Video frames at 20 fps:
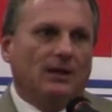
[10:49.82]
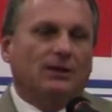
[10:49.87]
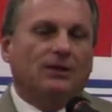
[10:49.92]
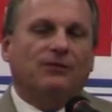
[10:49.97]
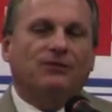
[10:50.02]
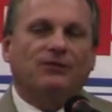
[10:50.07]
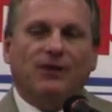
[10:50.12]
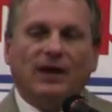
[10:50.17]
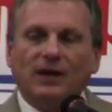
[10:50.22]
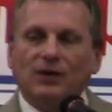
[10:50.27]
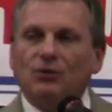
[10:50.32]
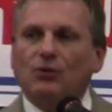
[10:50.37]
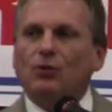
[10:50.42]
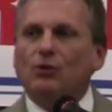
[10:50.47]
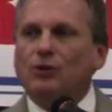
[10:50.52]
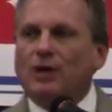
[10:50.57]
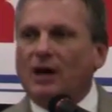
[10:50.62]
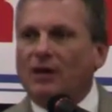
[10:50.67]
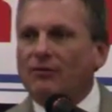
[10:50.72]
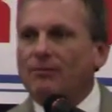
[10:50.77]
The
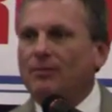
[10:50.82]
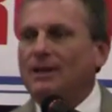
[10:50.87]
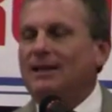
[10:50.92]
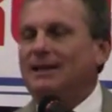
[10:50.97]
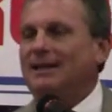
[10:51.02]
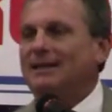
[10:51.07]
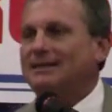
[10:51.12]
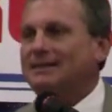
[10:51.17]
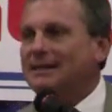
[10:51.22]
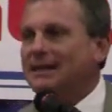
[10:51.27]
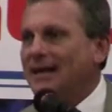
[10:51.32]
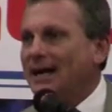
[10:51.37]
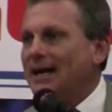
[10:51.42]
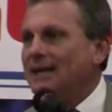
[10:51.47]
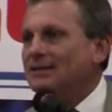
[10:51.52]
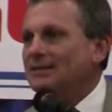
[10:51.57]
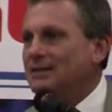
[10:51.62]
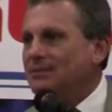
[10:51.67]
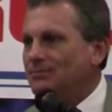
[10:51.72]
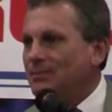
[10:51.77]
federal government has
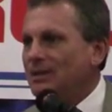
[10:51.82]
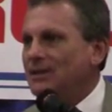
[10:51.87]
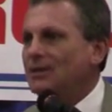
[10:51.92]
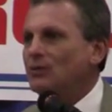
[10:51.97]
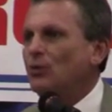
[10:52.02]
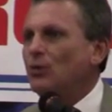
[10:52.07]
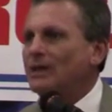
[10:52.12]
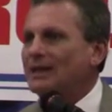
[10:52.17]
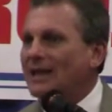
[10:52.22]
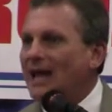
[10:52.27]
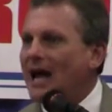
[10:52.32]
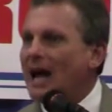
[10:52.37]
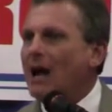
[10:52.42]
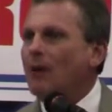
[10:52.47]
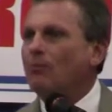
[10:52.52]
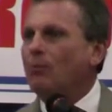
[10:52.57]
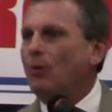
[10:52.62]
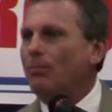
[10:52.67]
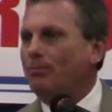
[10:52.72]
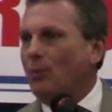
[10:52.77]
got to be a
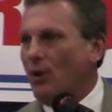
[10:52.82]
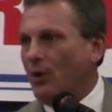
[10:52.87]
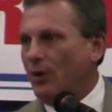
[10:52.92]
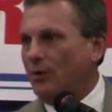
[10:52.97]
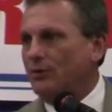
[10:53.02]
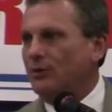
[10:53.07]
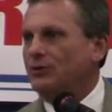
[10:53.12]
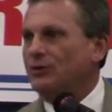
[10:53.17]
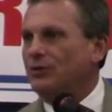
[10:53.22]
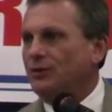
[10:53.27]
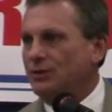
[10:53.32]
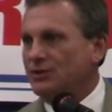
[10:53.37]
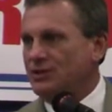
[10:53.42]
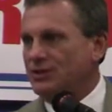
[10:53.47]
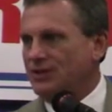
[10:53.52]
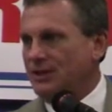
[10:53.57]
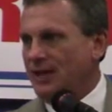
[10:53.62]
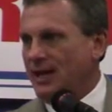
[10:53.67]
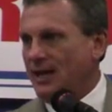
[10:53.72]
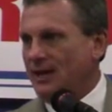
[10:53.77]
reliable partner to the
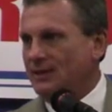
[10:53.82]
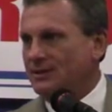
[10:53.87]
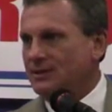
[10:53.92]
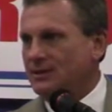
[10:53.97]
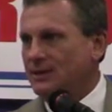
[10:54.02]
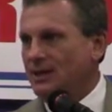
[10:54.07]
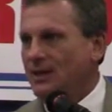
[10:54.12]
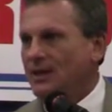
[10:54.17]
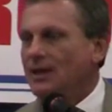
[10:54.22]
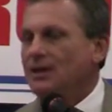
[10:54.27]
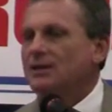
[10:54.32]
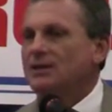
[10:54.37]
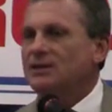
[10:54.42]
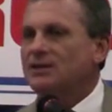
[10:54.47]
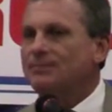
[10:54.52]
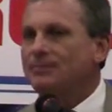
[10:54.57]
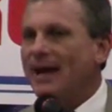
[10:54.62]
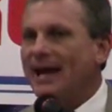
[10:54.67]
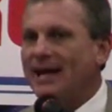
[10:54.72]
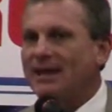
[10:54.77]
states.
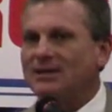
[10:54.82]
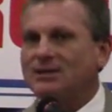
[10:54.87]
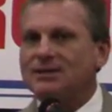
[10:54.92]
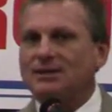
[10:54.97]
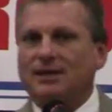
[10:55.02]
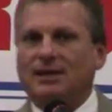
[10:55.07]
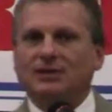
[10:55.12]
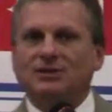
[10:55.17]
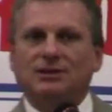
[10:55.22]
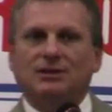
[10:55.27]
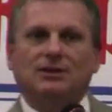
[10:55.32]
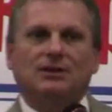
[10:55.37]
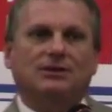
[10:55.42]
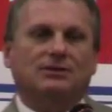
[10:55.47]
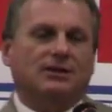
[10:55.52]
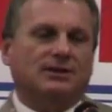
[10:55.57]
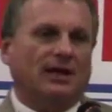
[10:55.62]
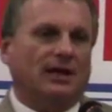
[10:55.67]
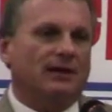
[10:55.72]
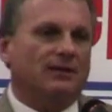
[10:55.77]
This past session,
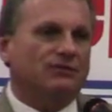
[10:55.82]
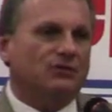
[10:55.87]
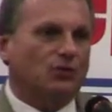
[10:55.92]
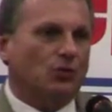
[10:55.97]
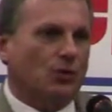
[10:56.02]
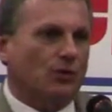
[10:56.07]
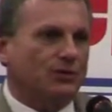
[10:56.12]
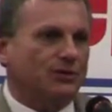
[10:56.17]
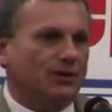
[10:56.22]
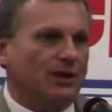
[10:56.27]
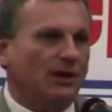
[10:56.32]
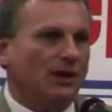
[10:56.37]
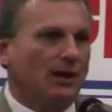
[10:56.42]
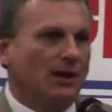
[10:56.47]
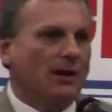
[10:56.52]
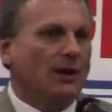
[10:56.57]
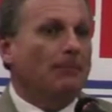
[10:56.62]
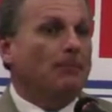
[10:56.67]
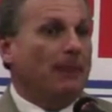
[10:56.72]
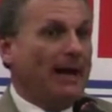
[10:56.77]
the state of Georgia
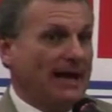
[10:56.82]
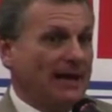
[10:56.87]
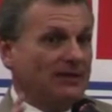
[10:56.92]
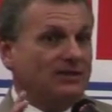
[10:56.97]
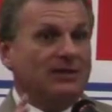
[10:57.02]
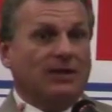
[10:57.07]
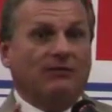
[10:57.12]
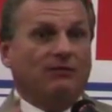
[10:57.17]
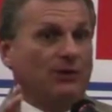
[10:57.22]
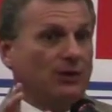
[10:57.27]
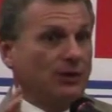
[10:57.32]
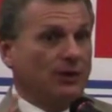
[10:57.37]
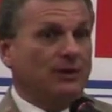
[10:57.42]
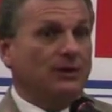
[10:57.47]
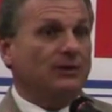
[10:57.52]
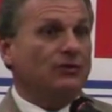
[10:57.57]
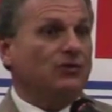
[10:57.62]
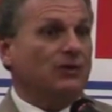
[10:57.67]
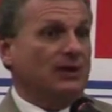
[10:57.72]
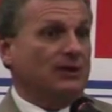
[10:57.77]
passed a very
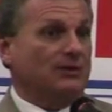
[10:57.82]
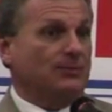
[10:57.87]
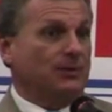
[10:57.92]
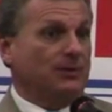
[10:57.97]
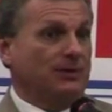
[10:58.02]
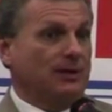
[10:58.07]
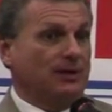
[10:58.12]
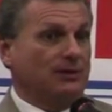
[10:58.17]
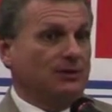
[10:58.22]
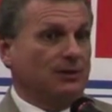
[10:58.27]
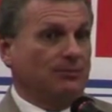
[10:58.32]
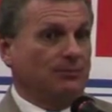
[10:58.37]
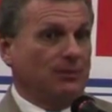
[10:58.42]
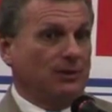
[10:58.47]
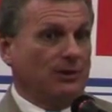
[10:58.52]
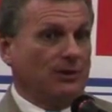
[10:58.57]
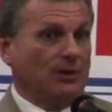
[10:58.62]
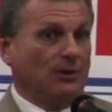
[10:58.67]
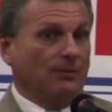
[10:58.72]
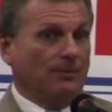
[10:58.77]
good transportation
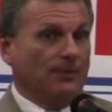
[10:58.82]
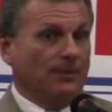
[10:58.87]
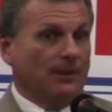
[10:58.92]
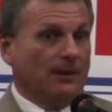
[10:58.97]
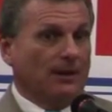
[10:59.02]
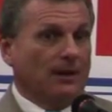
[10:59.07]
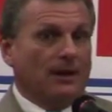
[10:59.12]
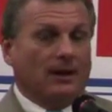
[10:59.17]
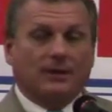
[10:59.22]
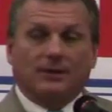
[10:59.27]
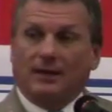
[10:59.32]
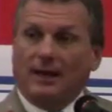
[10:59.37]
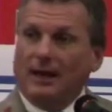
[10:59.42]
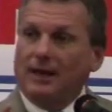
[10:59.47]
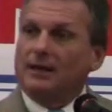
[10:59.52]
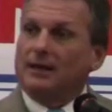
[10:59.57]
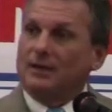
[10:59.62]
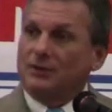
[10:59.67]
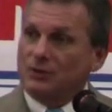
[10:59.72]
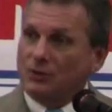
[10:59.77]
bill
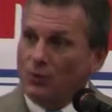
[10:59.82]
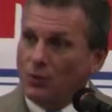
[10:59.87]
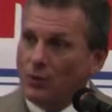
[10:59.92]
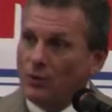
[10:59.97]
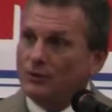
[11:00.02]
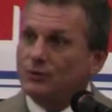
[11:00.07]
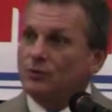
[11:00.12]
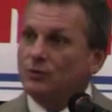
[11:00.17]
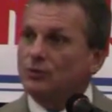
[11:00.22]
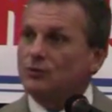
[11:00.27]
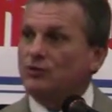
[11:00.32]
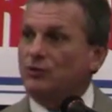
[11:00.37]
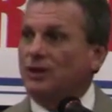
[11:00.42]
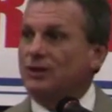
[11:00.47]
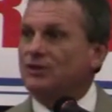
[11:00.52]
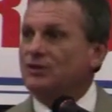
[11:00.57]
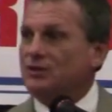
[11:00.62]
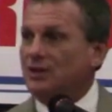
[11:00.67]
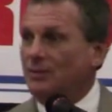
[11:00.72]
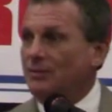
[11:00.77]
that is going to
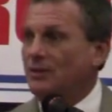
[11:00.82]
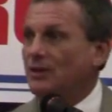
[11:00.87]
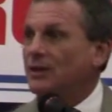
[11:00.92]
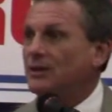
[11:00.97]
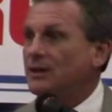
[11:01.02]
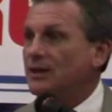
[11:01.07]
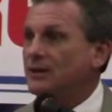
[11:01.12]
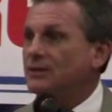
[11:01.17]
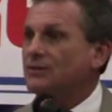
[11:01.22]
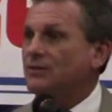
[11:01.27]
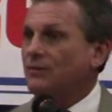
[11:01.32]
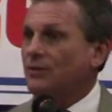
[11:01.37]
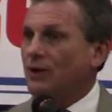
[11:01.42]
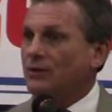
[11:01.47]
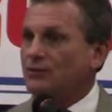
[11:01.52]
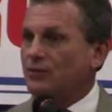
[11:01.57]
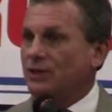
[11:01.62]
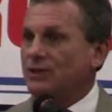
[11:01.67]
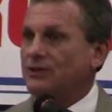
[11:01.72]
address some of the needs of our